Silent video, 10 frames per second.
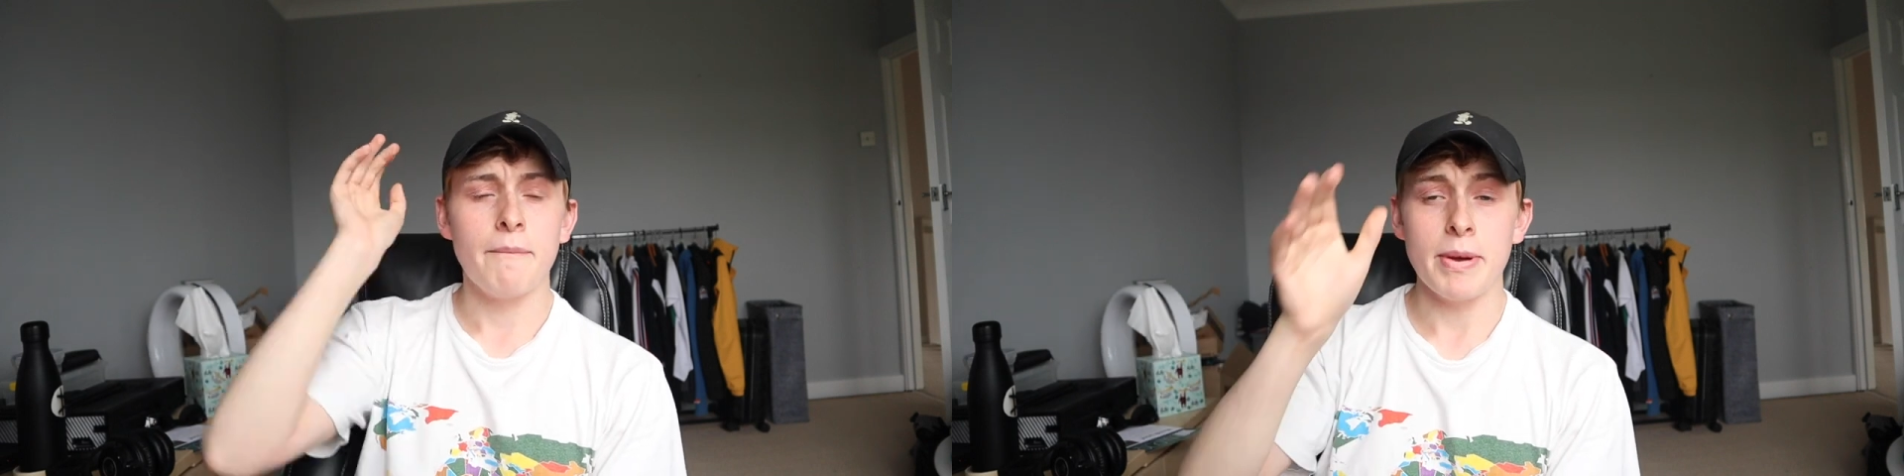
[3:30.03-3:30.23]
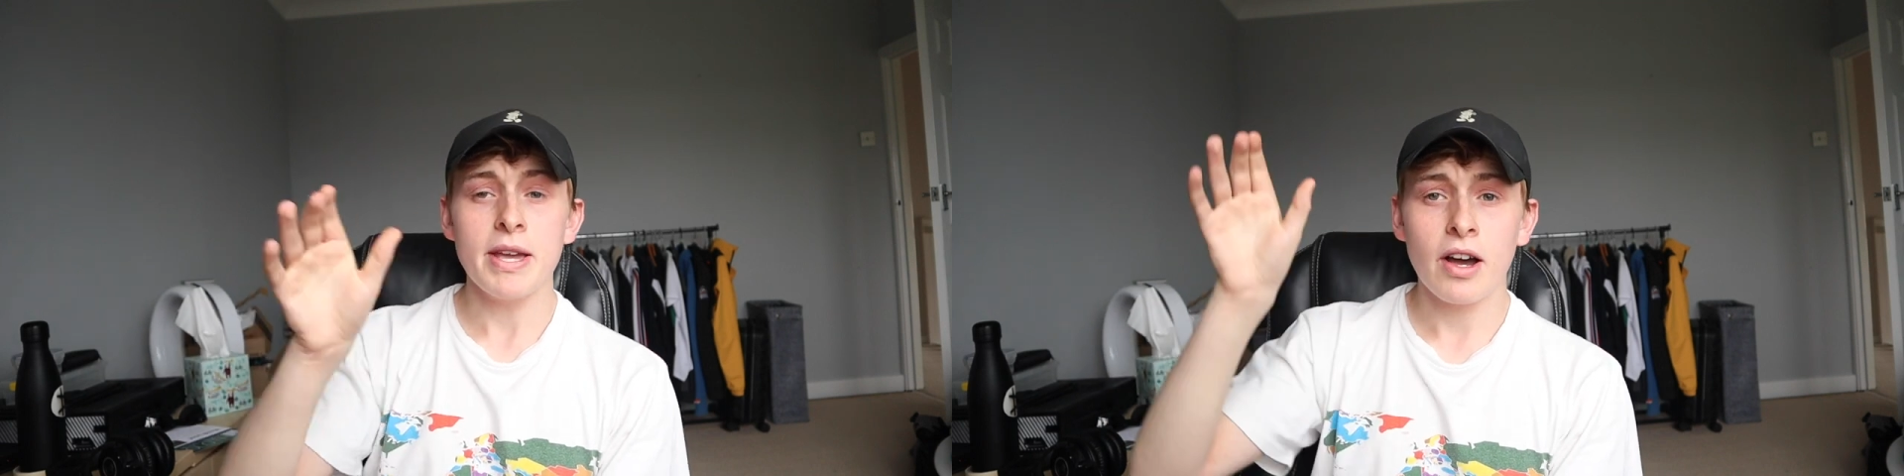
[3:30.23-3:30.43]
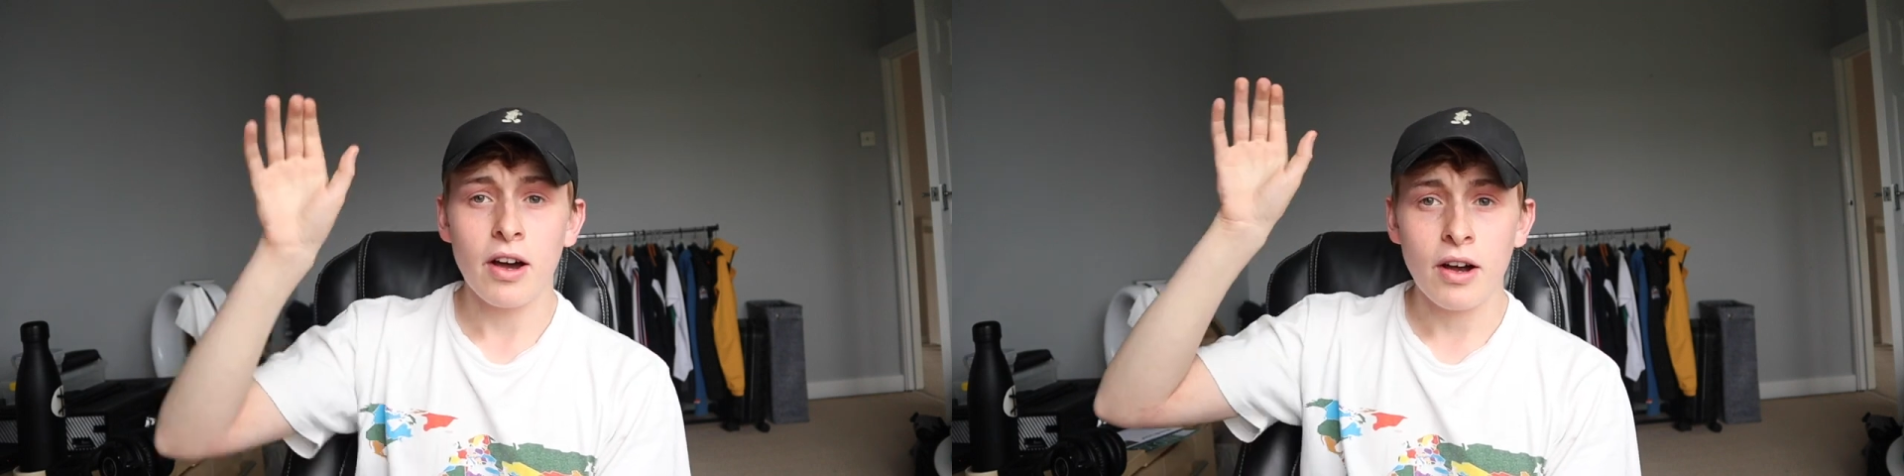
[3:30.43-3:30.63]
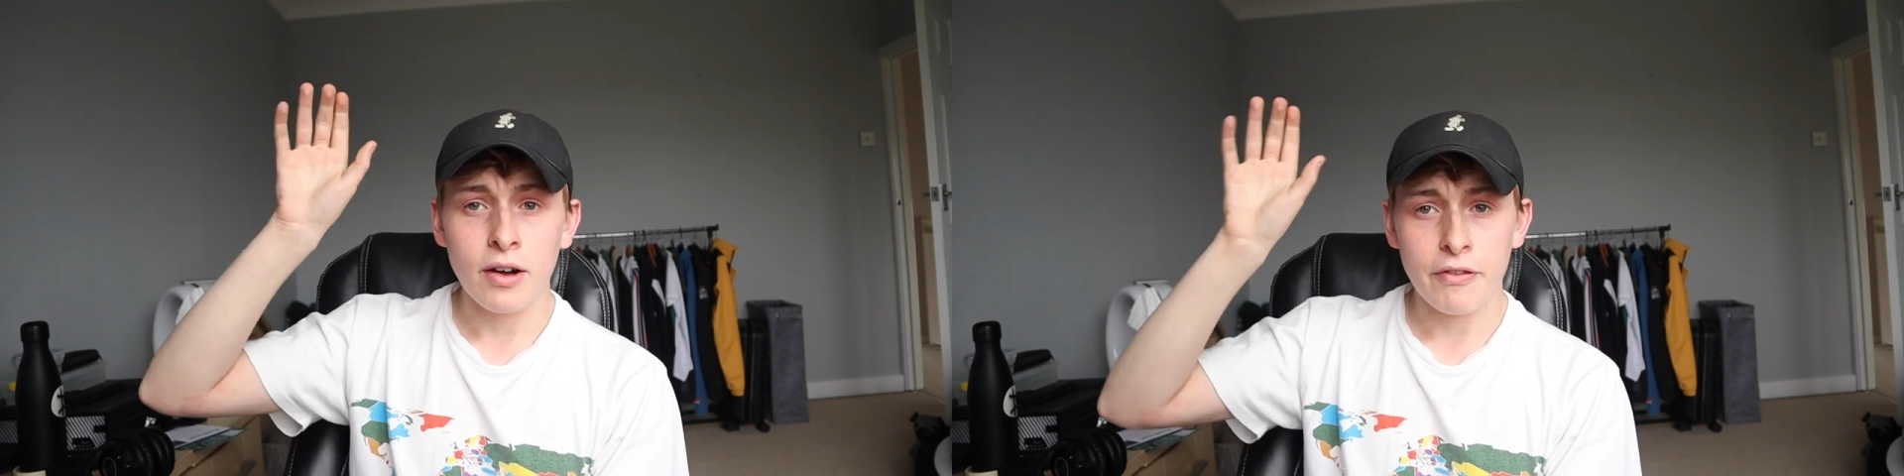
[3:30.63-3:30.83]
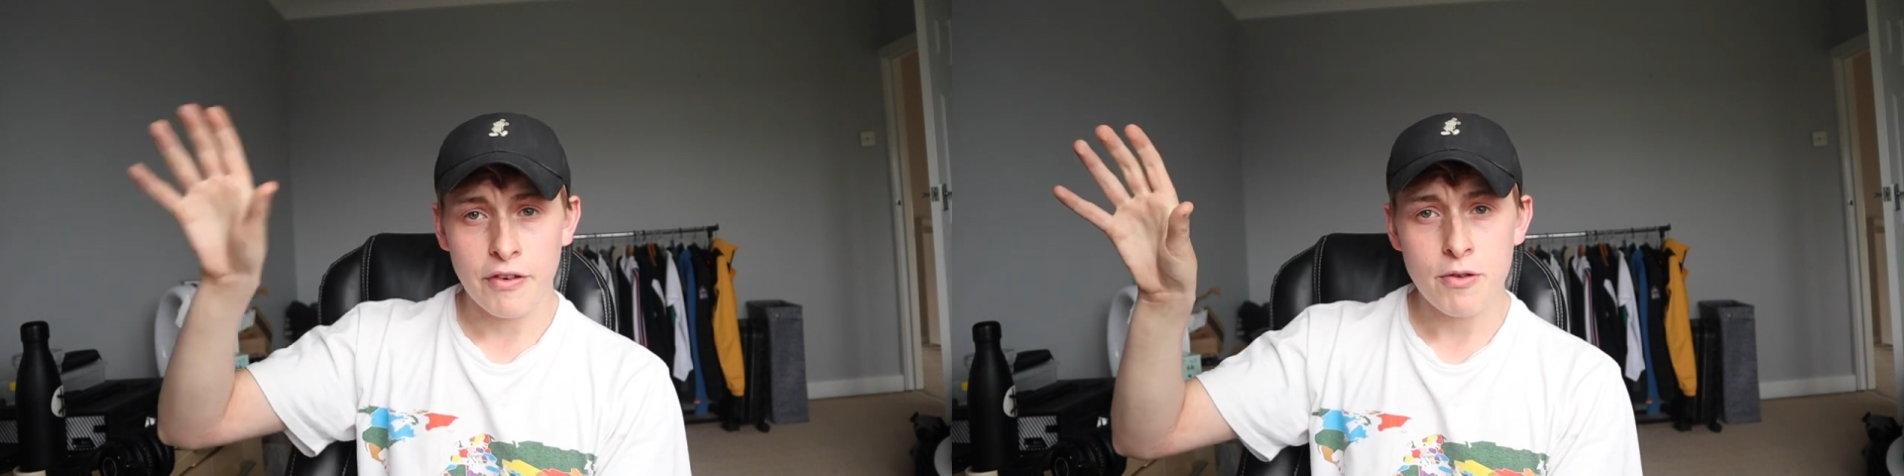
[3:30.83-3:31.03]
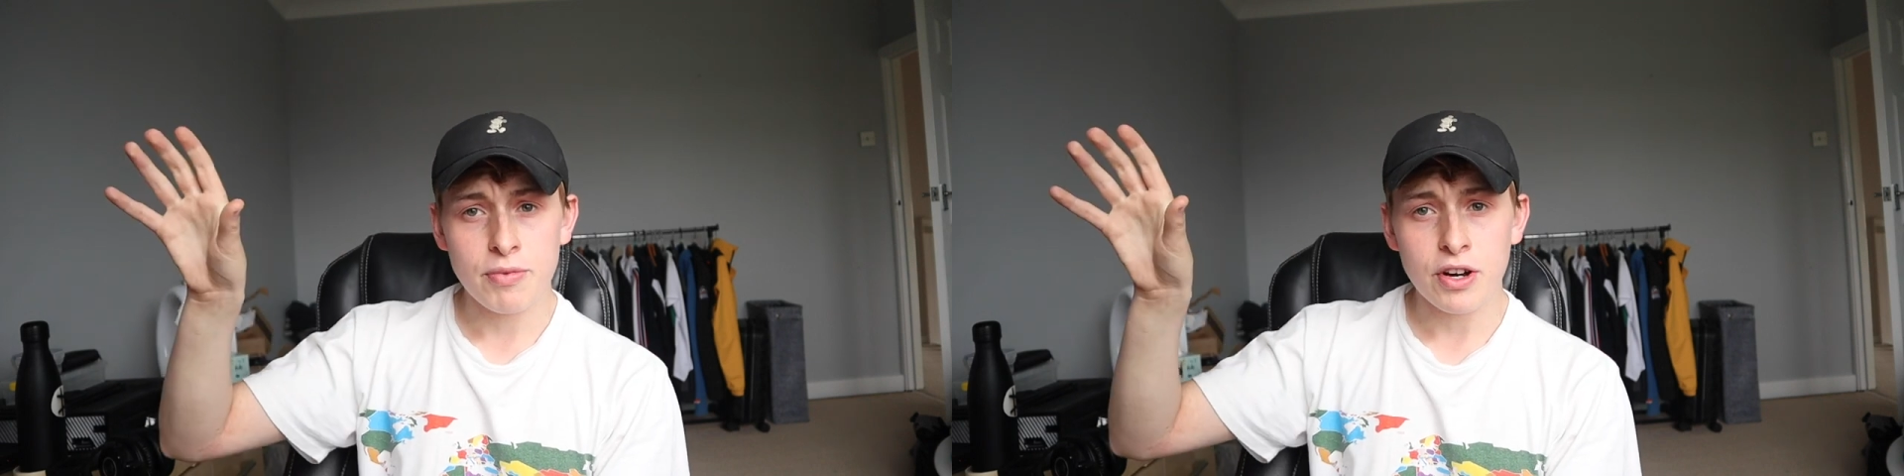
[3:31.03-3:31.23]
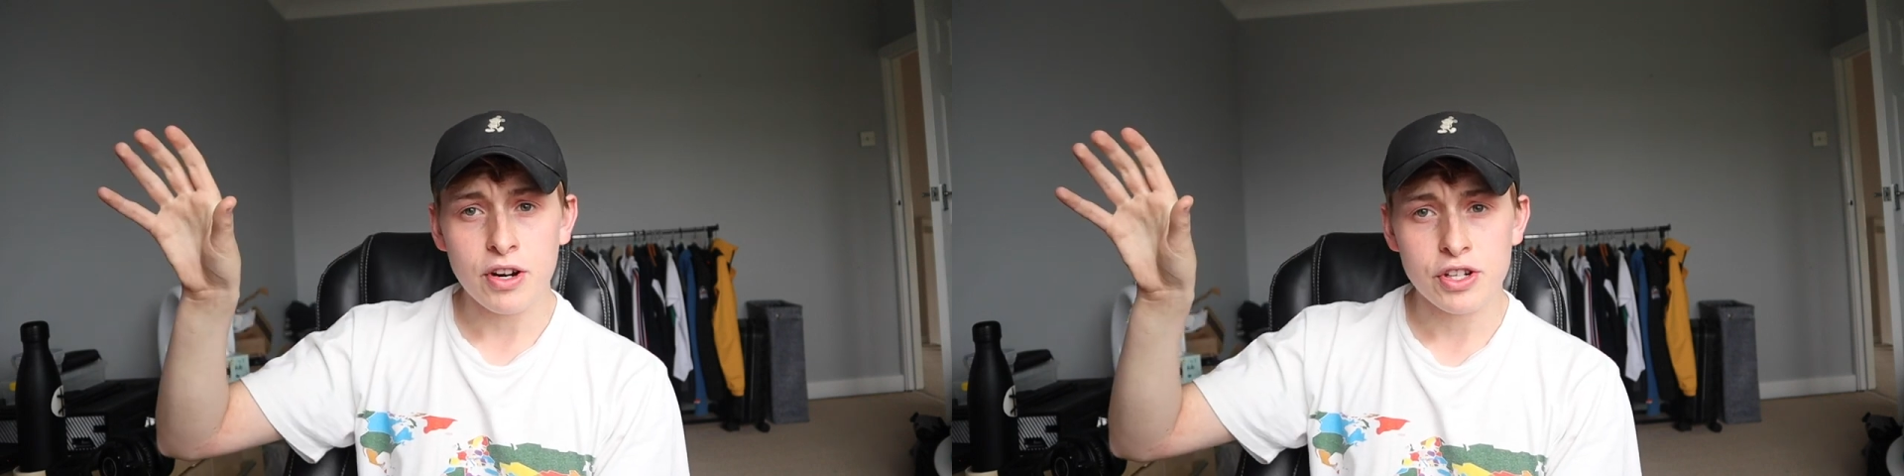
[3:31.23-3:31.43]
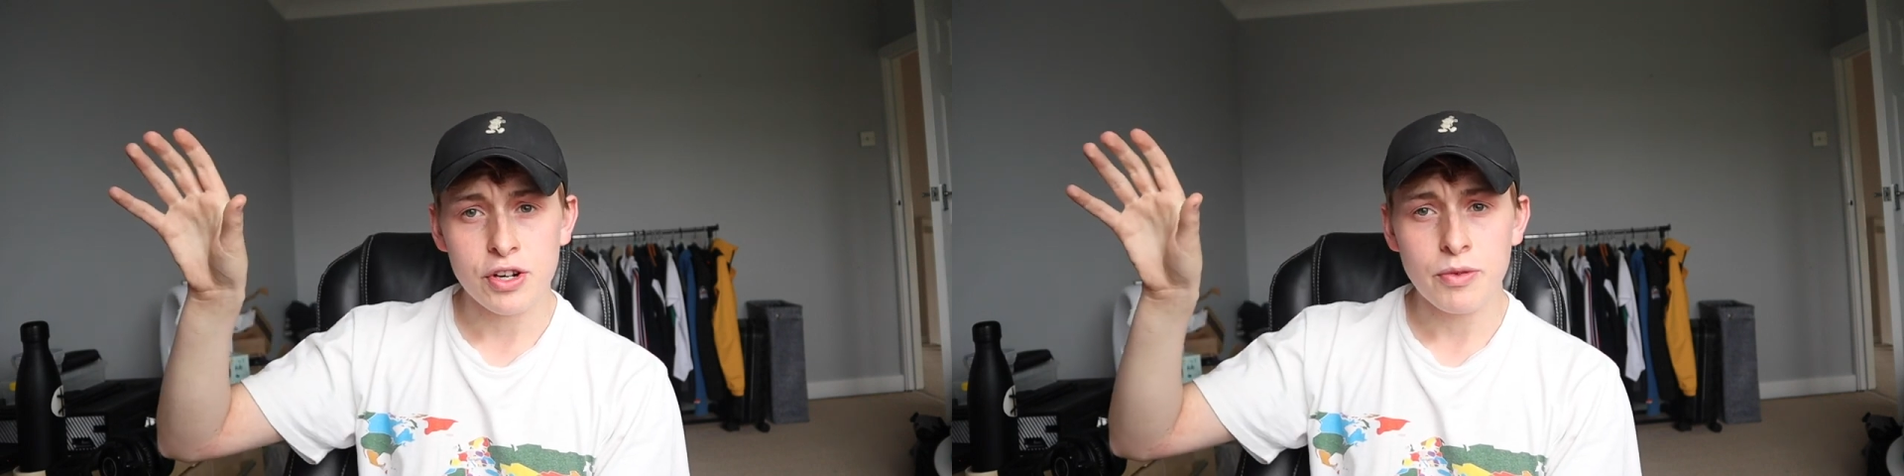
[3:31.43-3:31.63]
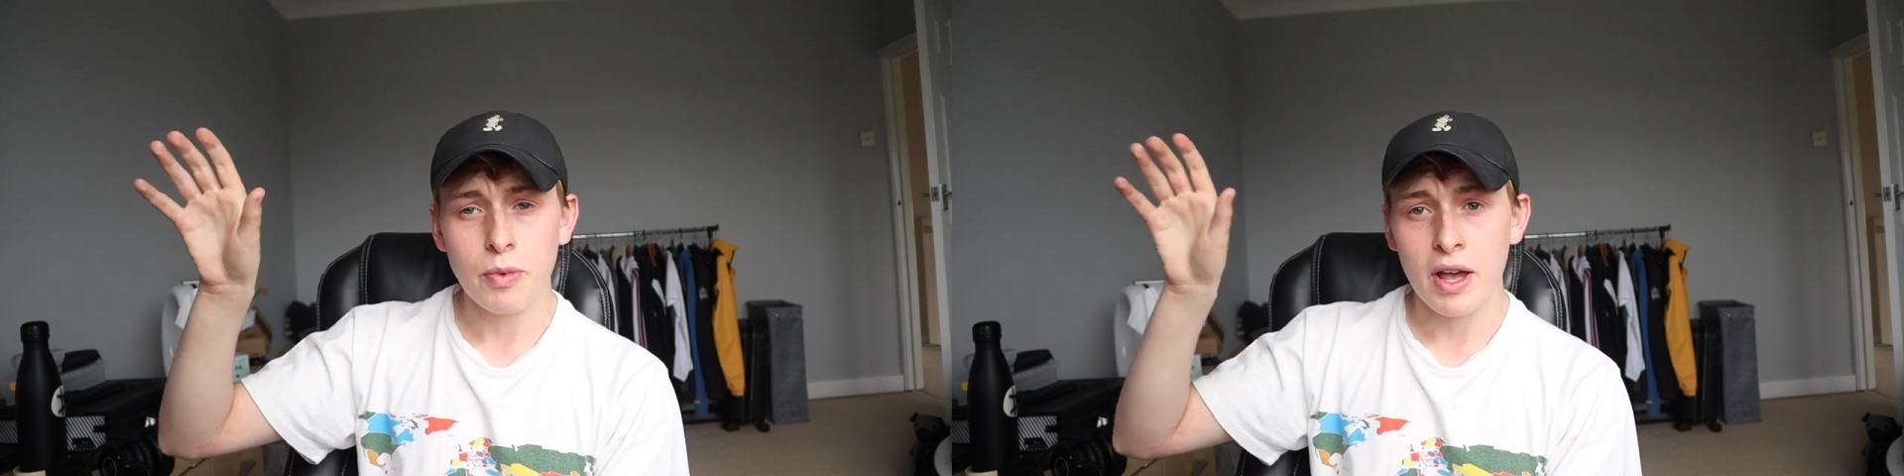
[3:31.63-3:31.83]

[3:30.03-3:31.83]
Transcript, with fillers: bigger film production,